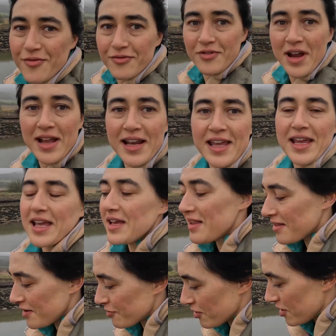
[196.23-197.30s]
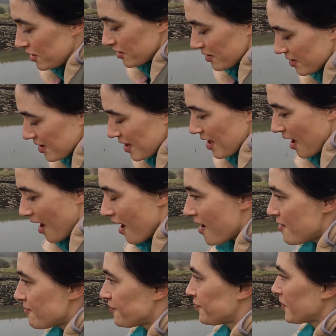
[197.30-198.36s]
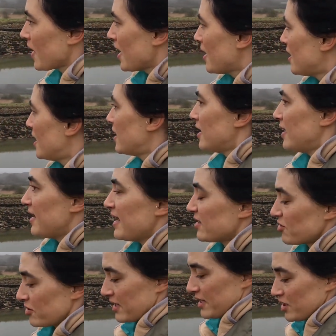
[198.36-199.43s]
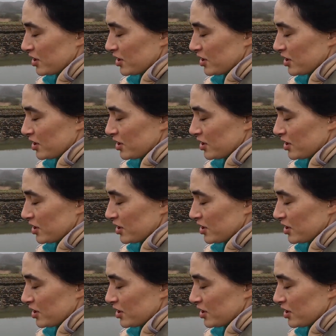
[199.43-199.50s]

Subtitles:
a really easy route, literally